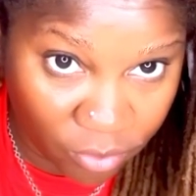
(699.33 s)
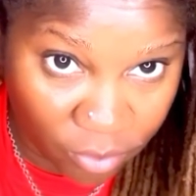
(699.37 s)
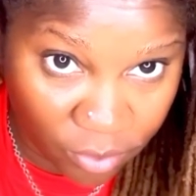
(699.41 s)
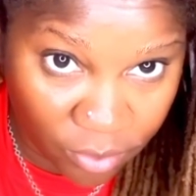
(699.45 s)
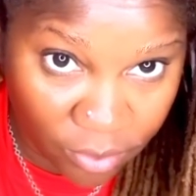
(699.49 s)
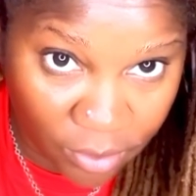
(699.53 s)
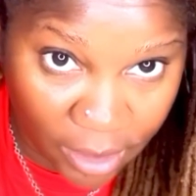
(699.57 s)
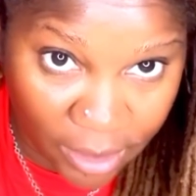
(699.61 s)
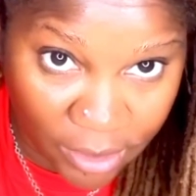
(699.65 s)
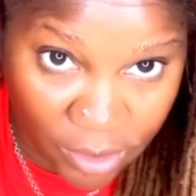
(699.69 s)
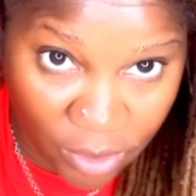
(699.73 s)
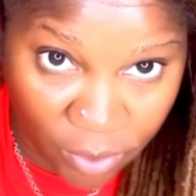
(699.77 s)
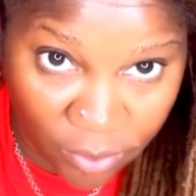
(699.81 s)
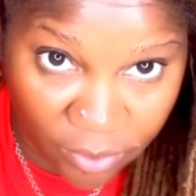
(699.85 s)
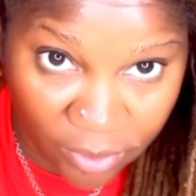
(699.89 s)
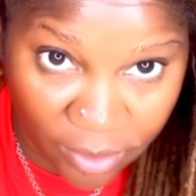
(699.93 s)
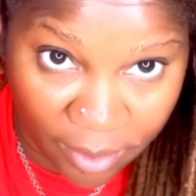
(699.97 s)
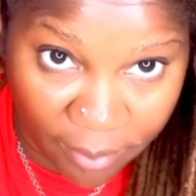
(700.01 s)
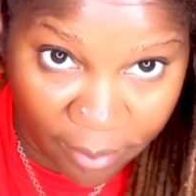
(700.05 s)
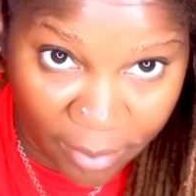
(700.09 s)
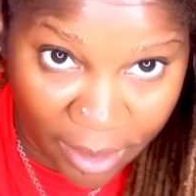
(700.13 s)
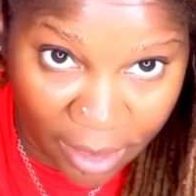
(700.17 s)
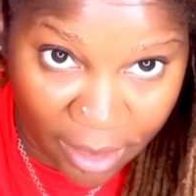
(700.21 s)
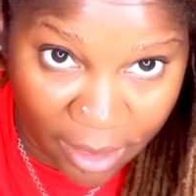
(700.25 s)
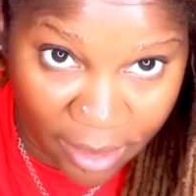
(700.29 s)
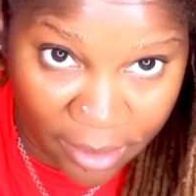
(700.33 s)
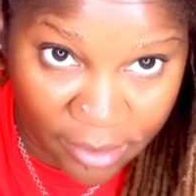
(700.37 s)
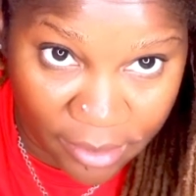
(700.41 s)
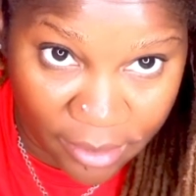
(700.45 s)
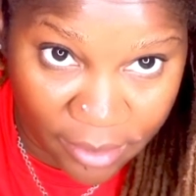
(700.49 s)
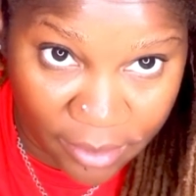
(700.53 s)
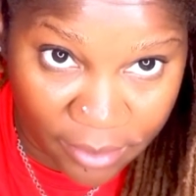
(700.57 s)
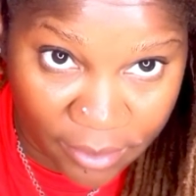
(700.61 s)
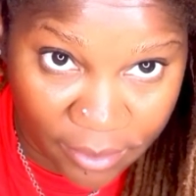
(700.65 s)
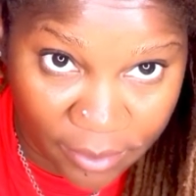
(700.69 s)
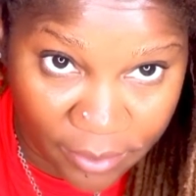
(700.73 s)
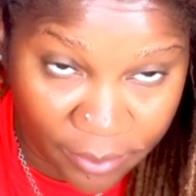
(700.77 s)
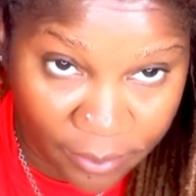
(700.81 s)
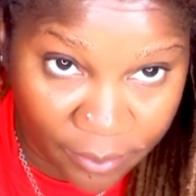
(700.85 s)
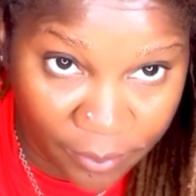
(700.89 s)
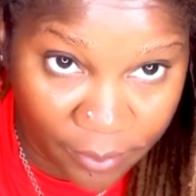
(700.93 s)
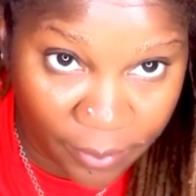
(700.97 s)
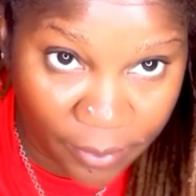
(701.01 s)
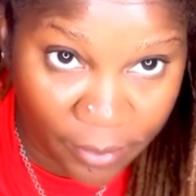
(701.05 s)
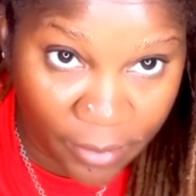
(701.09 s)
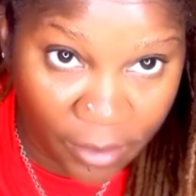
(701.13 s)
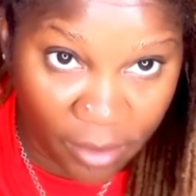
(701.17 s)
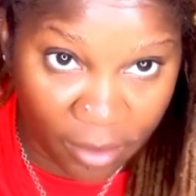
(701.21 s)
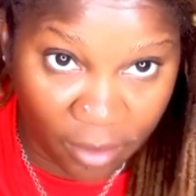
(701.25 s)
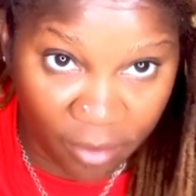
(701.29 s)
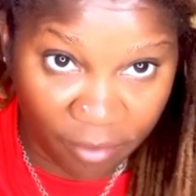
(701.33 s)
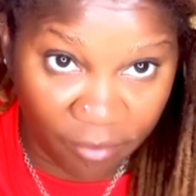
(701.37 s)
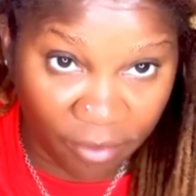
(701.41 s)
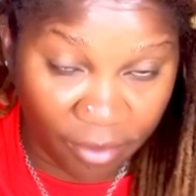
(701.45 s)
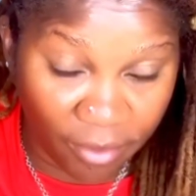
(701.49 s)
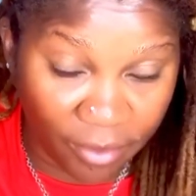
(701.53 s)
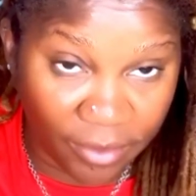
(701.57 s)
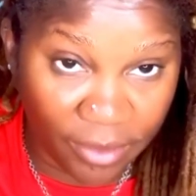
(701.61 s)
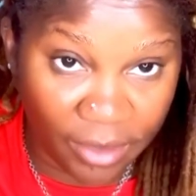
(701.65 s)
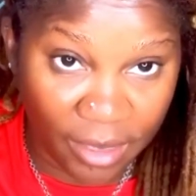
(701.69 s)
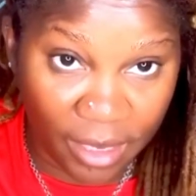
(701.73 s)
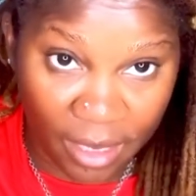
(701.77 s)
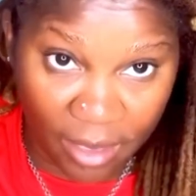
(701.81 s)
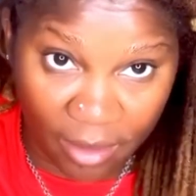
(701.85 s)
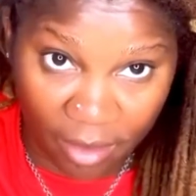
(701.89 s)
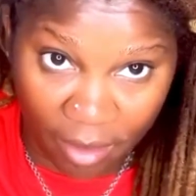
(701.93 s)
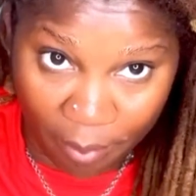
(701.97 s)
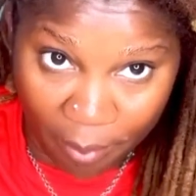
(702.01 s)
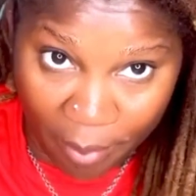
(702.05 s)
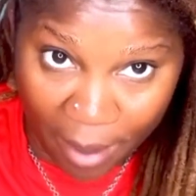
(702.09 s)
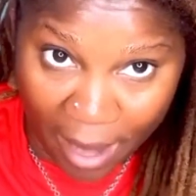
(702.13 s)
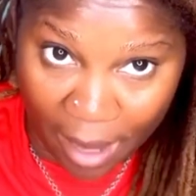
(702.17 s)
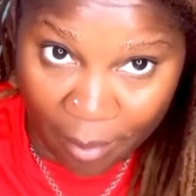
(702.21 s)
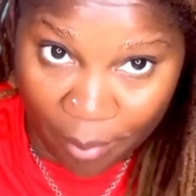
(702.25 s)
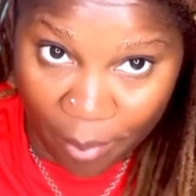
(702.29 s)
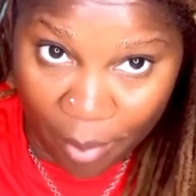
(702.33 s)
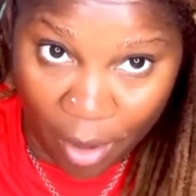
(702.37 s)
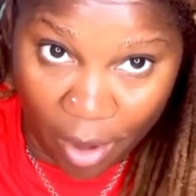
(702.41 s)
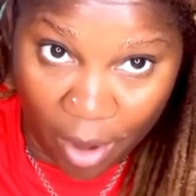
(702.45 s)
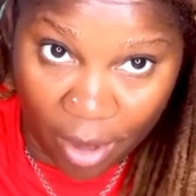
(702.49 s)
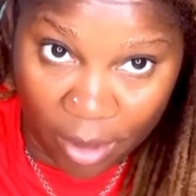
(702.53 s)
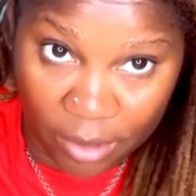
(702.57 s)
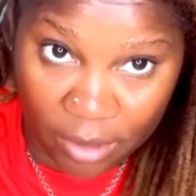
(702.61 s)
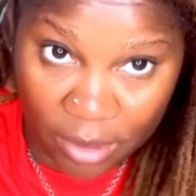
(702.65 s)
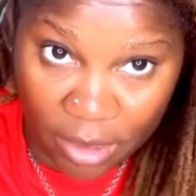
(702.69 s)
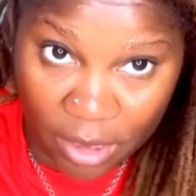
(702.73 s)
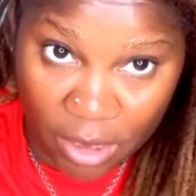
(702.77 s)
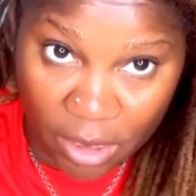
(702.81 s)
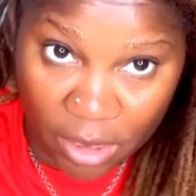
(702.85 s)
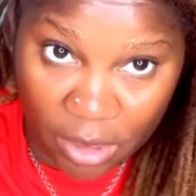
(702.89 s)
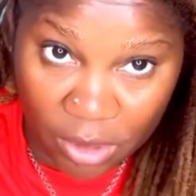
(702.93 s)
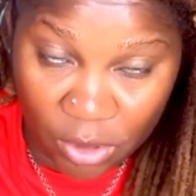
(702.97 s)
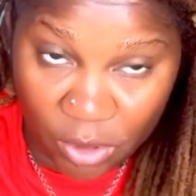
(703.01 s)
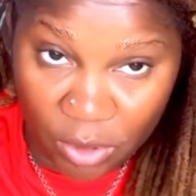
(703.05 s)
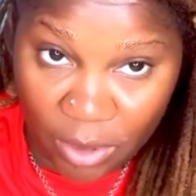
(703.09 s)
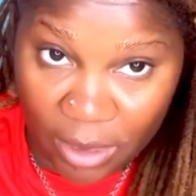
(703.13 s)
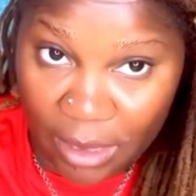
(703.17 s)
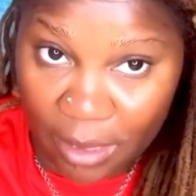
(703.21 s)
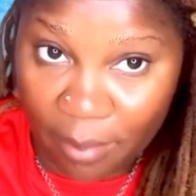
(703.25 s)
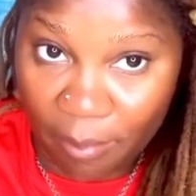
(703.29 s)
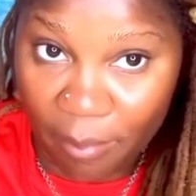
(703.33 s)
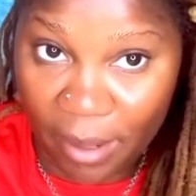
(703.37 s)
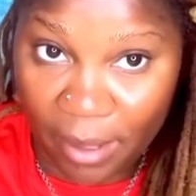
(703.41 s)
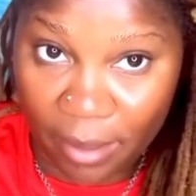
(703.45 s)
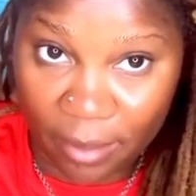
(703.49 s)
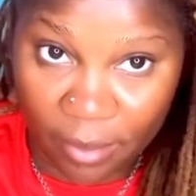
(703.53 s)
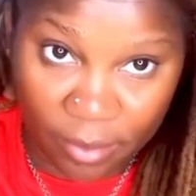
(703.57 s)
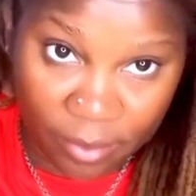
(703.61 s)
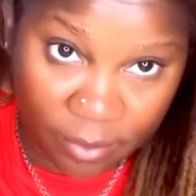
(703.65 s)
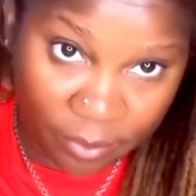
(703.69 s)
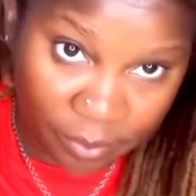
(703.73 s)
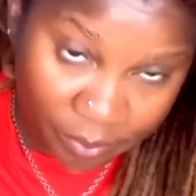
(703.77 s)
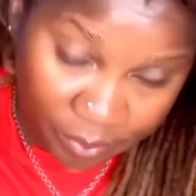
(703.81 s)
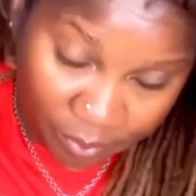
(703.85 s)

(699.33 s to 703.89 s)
That's how thick my locks is. They're very thick in the back part to in the middle.